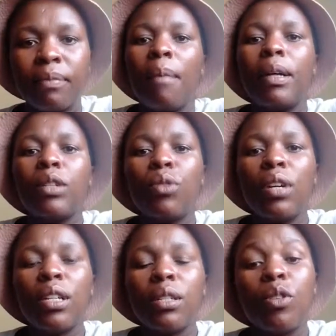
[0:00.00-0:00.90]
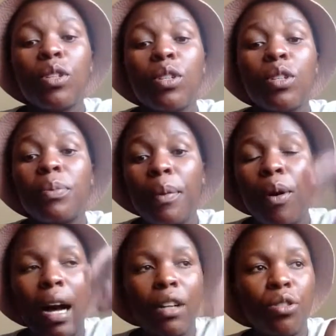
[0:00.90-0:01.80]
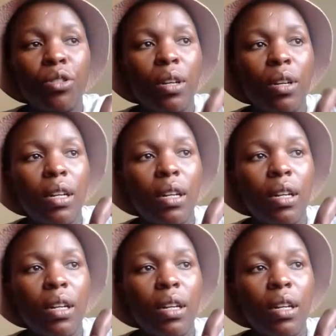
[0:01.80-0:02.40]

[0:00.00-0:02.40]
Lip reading: But what most people actually